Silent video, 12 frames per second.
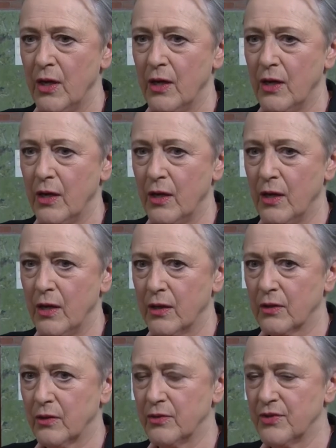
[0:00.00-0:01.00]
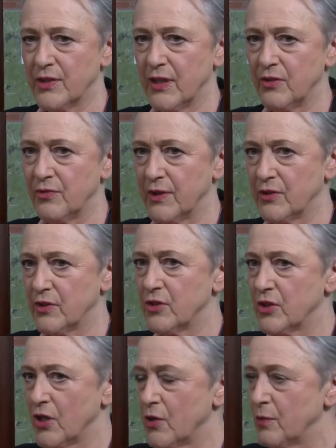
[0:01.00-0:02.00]
uh, consider it to
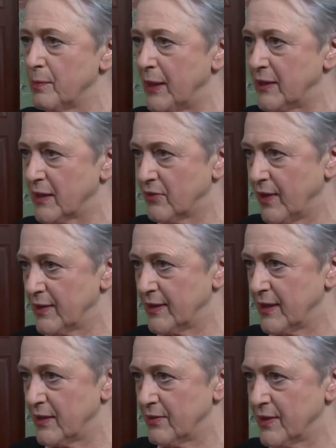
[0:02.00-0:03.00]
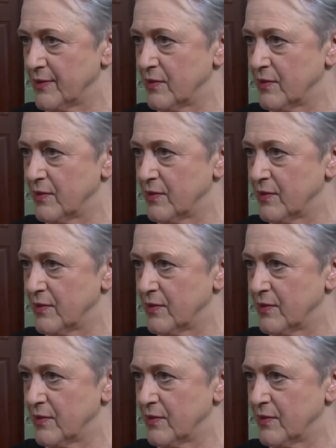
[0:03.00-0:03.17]
so many criteria,